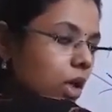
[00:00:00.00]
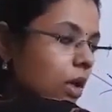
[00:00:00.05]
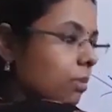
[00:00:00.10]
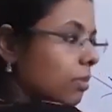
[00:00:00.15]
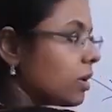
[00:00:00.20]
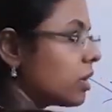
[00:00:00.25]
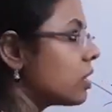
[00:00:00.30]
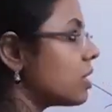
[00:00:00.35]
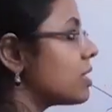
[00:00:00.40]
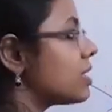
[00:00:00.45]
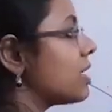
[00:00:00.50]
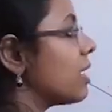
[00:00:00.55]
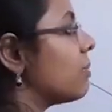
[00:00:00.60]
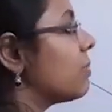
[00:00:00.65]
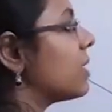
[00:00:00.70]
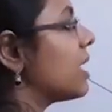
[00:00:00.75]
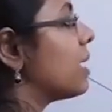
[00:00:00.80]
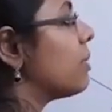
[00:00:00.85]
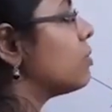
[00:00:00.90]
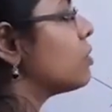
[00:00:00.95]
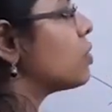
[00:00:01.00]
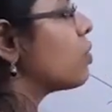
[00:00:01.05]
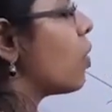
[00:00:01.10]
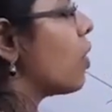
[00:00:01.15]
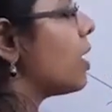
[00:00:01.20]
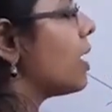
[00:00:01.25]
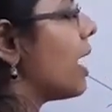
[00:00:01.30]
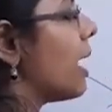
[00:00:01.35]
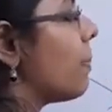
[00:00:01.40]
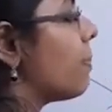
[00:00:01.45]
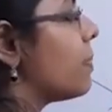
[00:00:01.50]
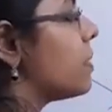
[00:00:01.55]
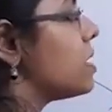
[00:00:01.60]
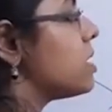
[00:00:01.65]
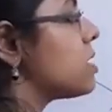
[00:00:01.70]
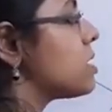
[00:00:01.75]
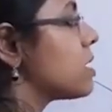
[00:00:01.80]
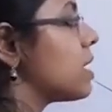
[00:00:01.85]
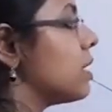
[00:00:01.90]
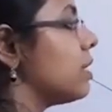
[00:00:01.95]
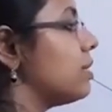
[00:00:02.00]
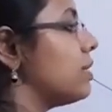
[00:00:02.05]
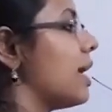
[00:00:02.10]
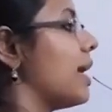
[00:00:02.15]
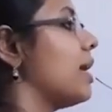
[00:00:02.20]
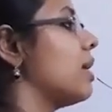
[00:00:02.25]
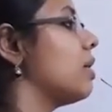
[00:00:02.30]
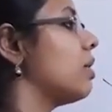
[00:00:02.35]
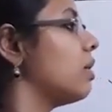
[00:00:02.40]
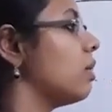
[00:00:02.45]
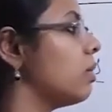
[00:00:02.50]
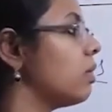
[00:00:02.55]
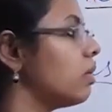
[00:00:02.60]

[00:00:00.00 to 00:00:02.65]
because sometimes what happens, there